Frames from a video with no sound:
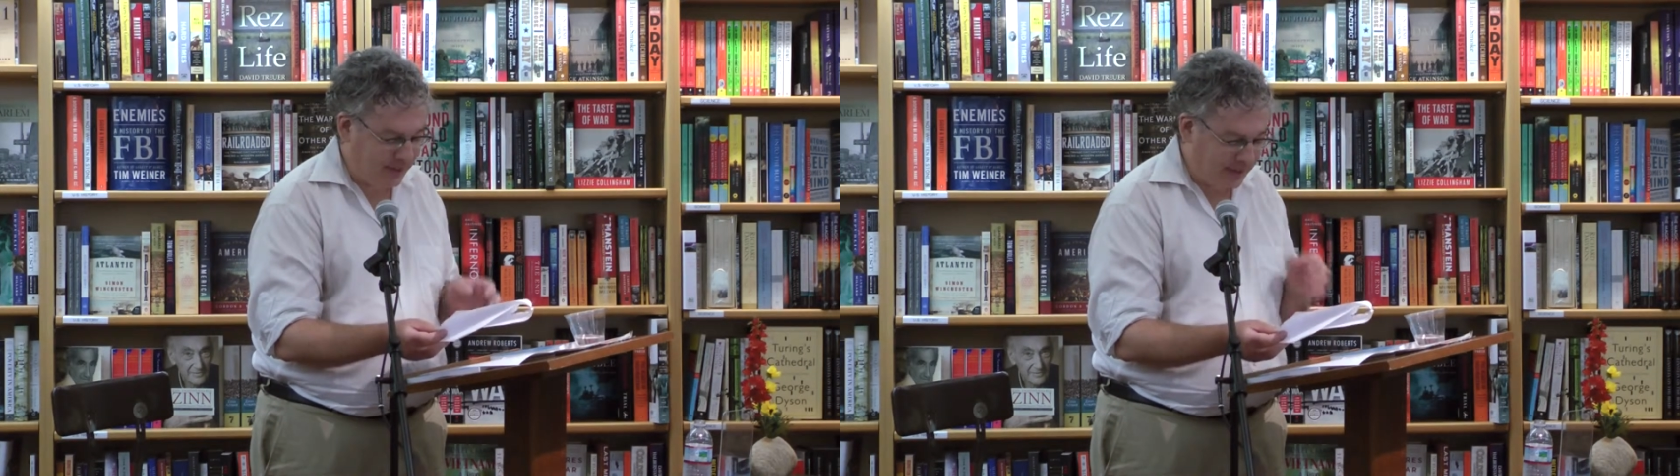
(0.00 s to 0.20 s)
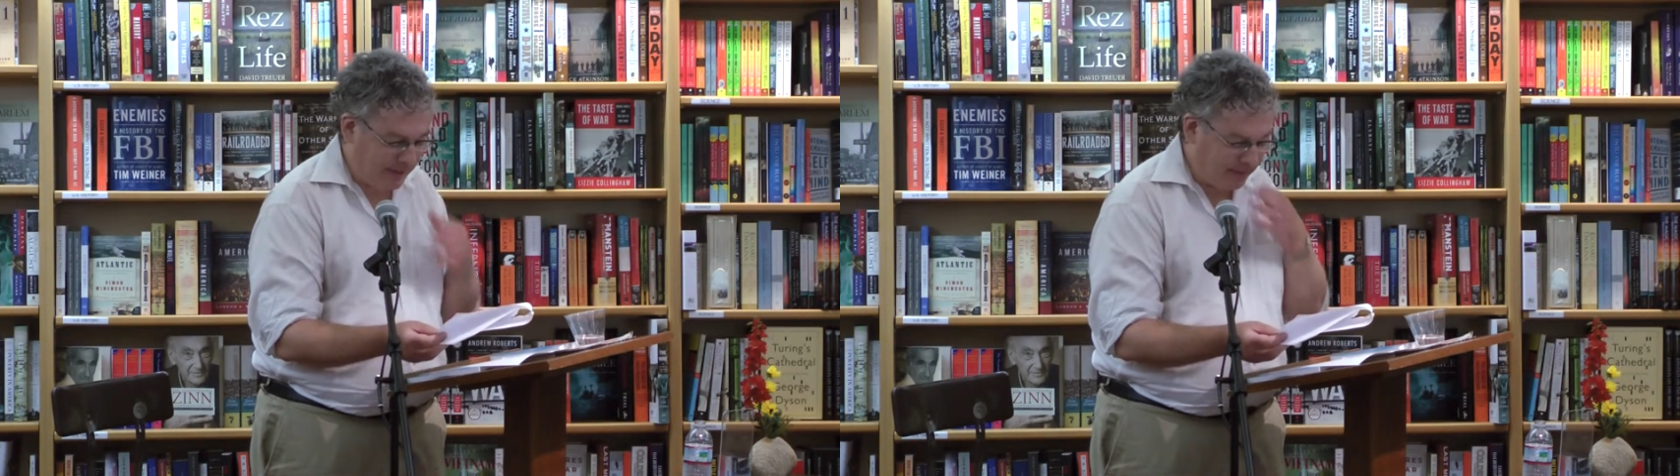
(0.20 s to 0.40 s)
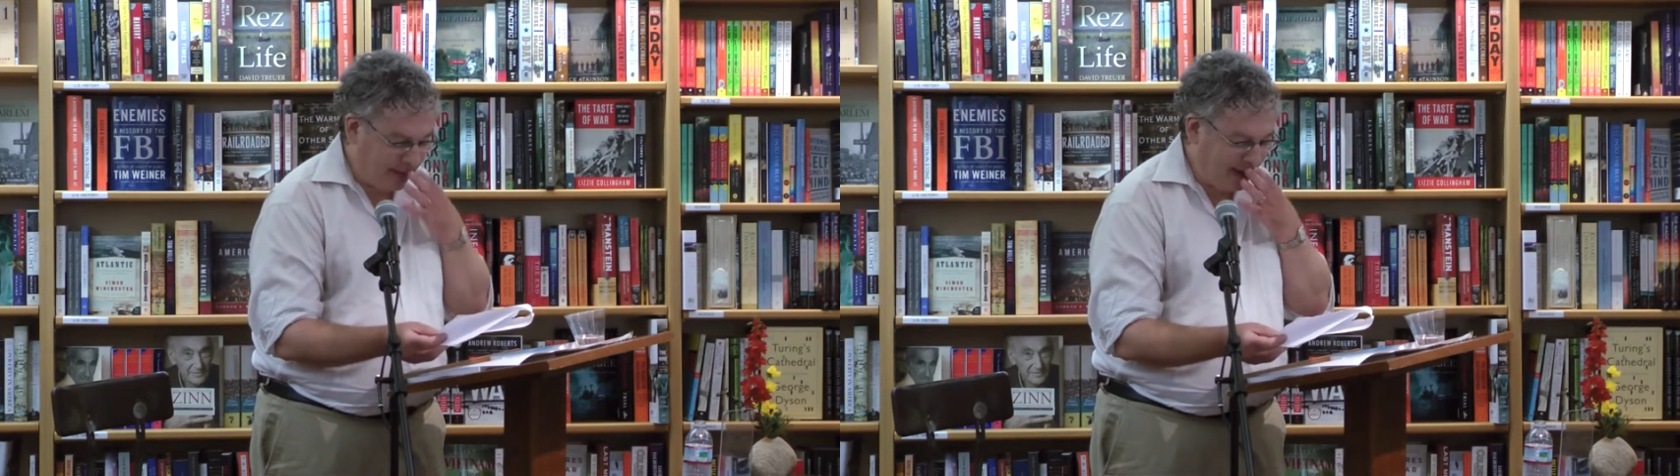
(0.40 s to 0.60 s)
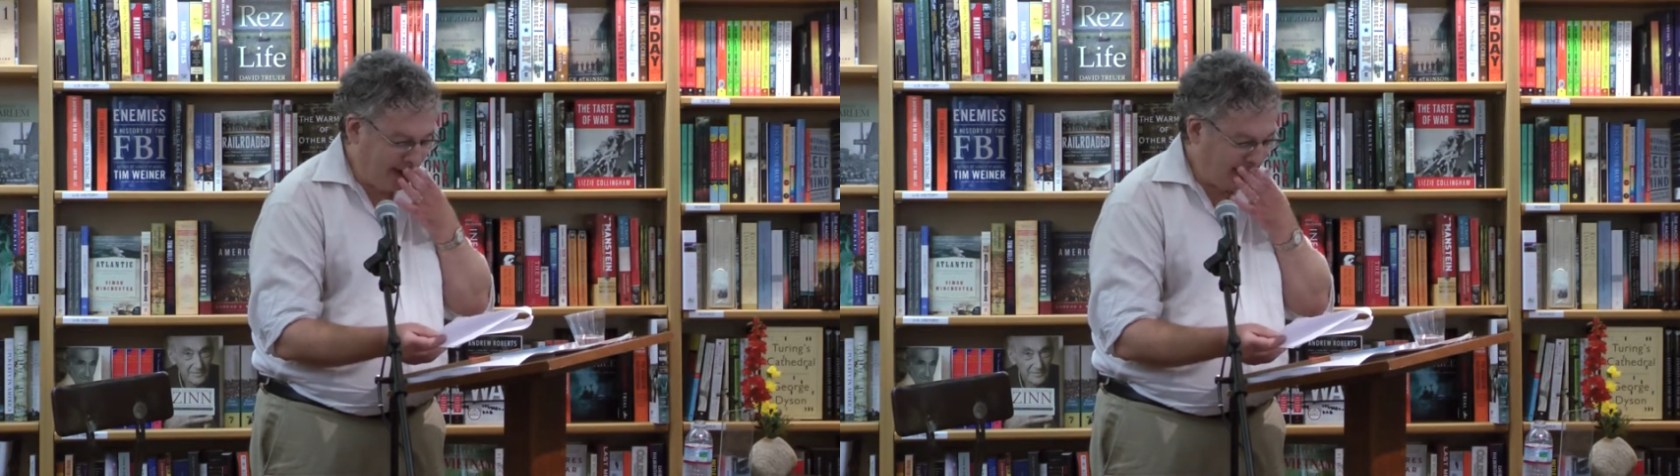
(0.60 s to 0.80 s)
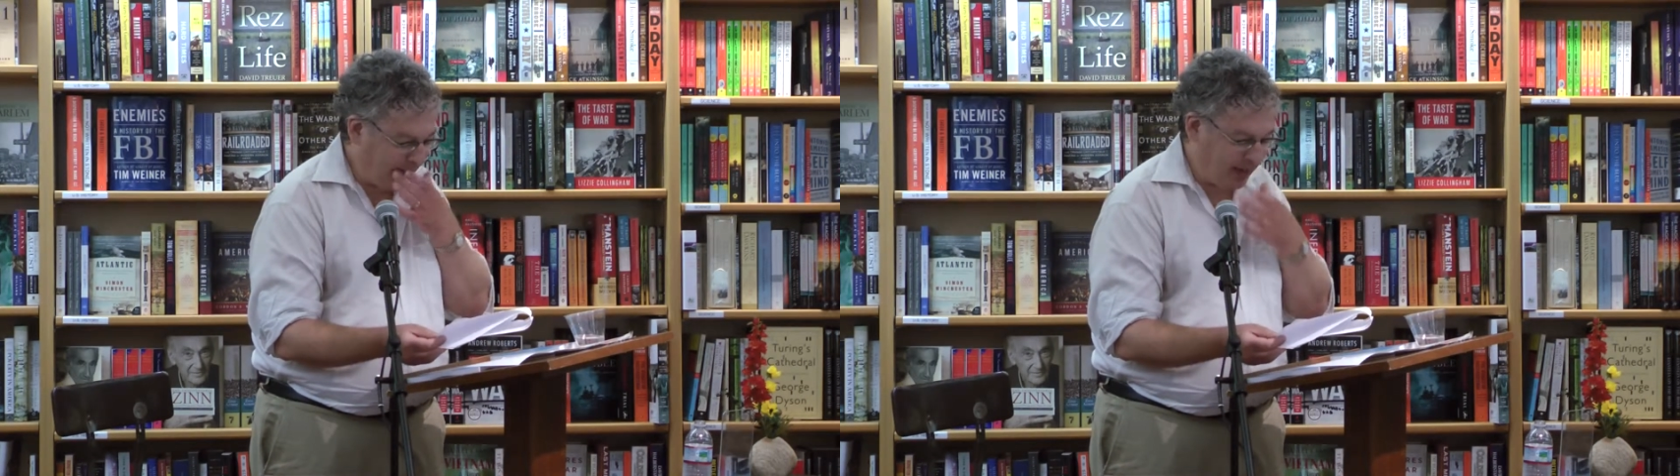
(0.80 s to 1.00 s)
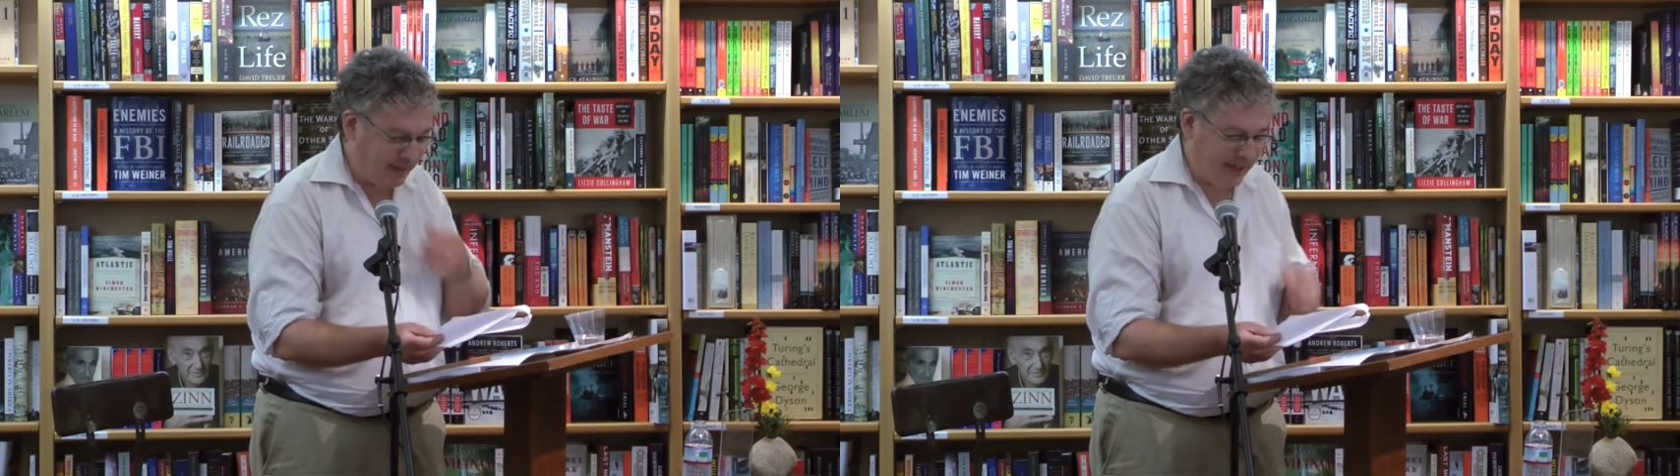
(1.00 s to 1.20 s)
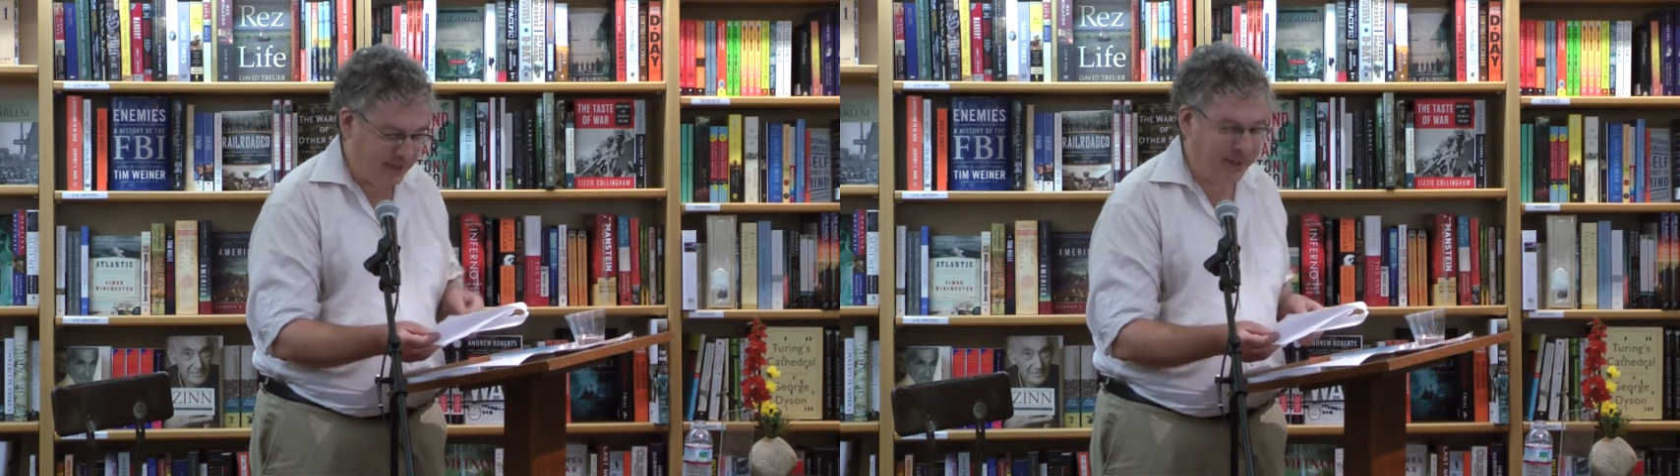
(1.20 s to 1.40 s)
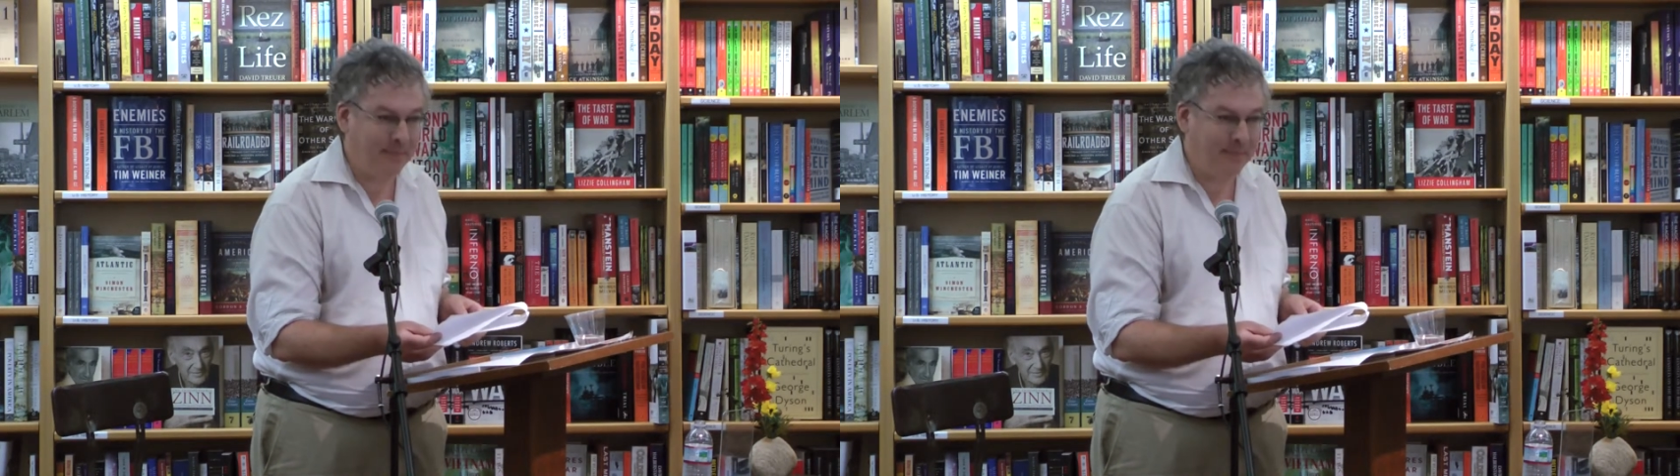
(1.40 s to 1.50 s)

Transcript: under the reign of our testy